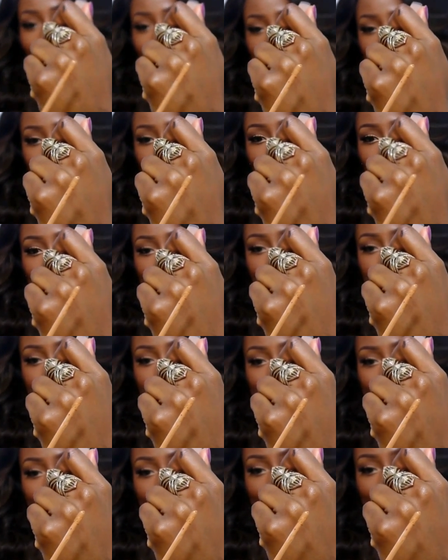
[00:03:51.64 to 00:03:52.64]
what do you call it, doe
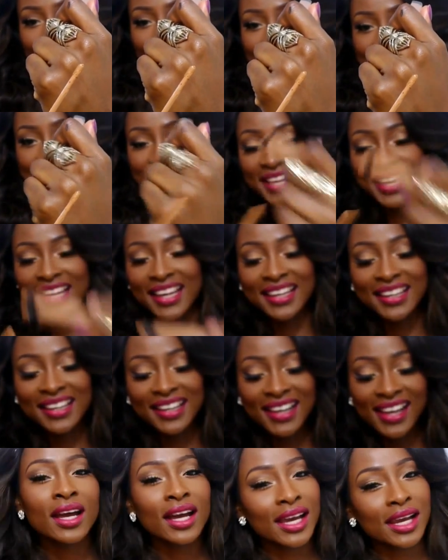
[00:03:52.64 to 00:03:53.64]
applicator.
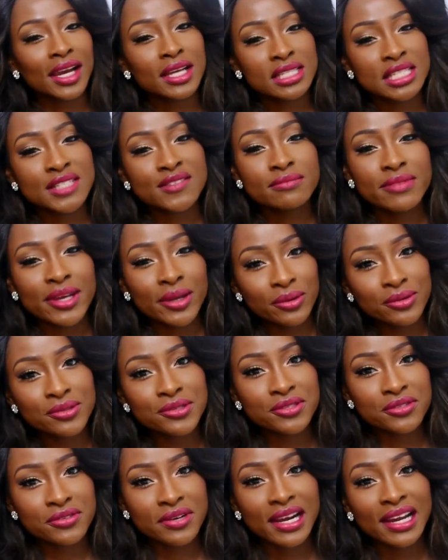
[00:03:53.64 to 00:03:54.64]
I use this for my
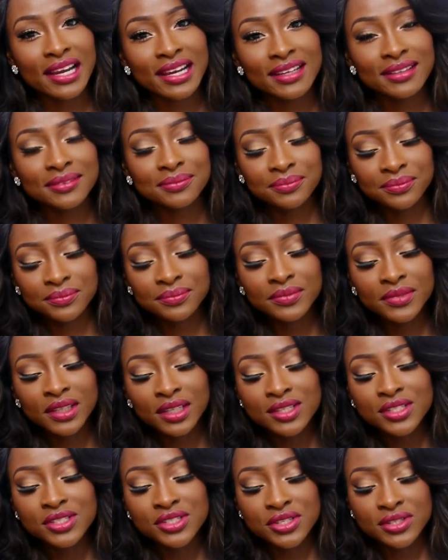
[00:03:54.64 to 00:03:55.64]
under eye,
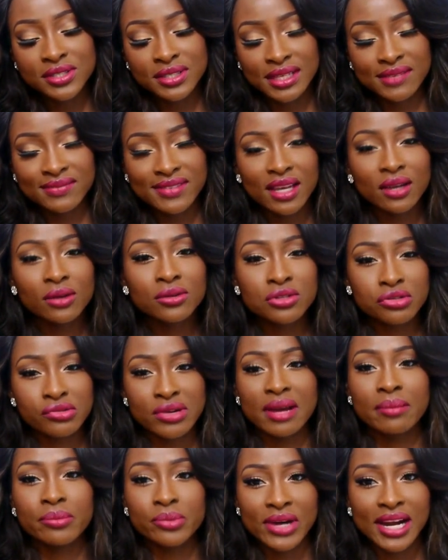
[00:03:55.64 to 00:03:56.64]
just to give that under
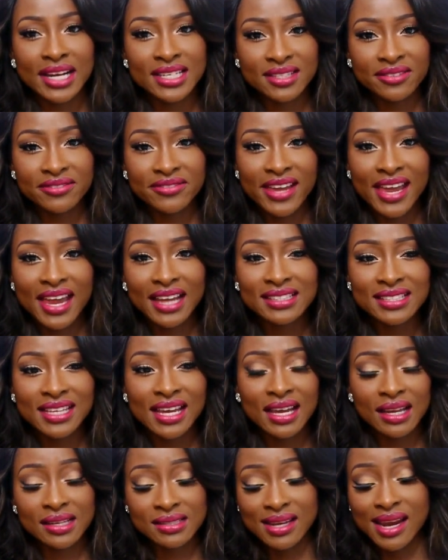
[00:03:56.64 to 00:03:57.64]
eye bright effect
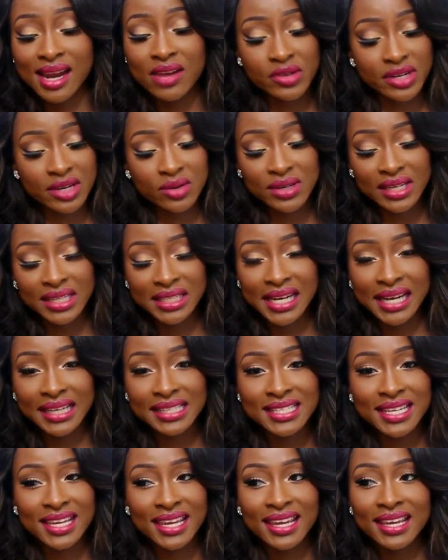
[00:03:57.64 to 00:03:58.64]
and I really, really
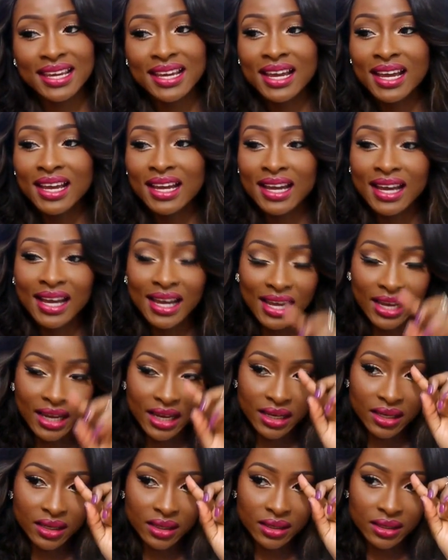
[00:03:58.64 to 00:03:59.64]
liked it.
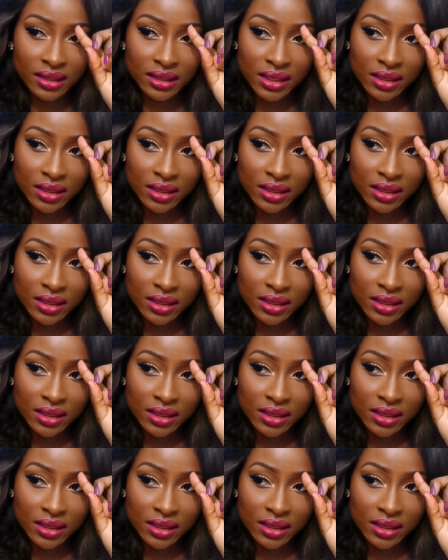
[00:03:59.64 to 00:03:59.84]
I,